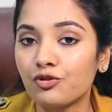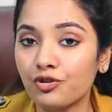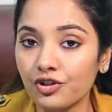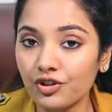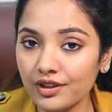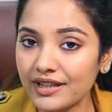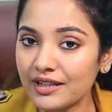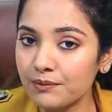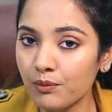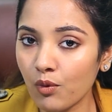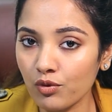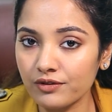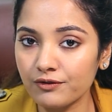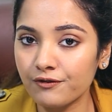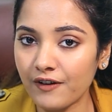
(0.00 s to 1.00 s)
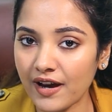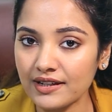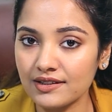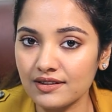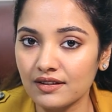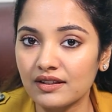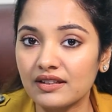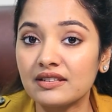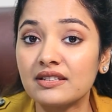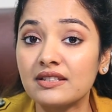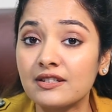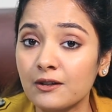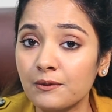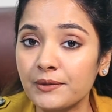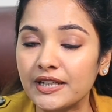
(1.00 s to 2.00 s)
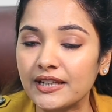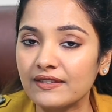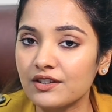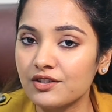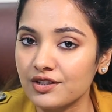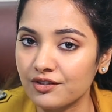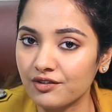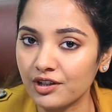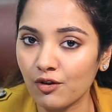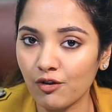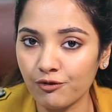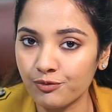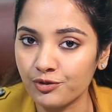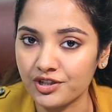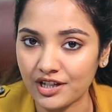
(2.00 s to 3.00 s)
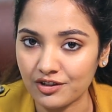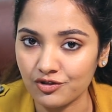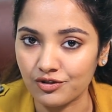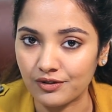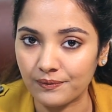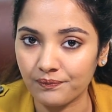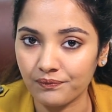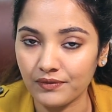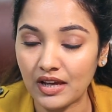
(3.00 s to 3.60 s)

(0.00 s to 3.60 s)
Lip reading: really important factor in determining the degree of protection.